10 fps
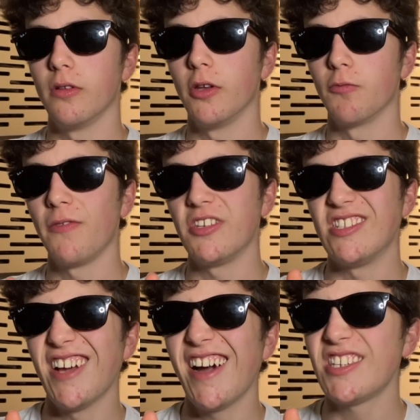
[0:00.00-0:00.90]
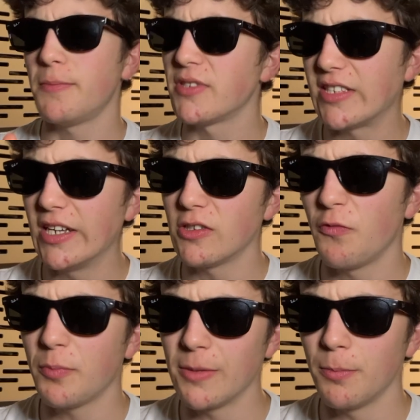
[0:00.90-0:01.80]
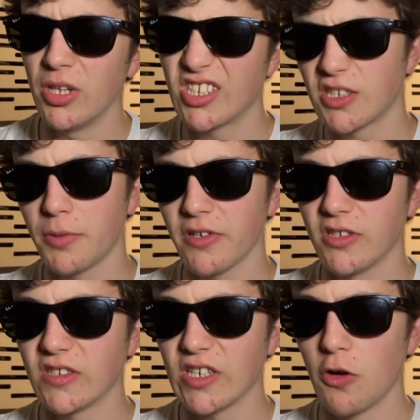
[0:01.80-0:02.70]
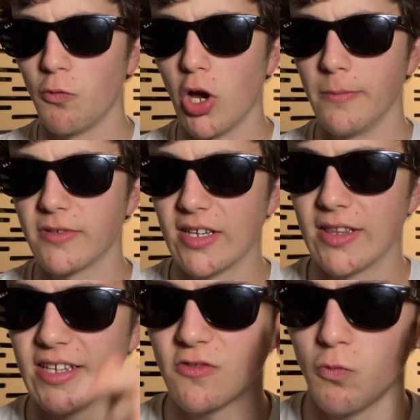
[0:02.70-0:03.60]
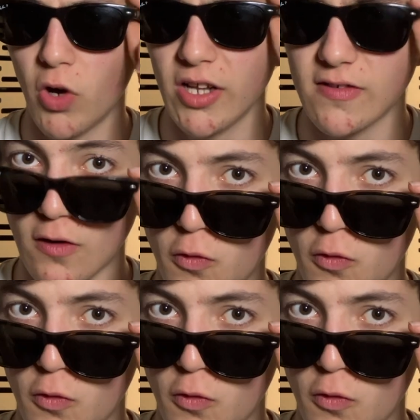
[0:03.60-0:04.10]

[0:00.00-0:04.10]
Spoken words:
that roughly 90% of people experience earworms at least once a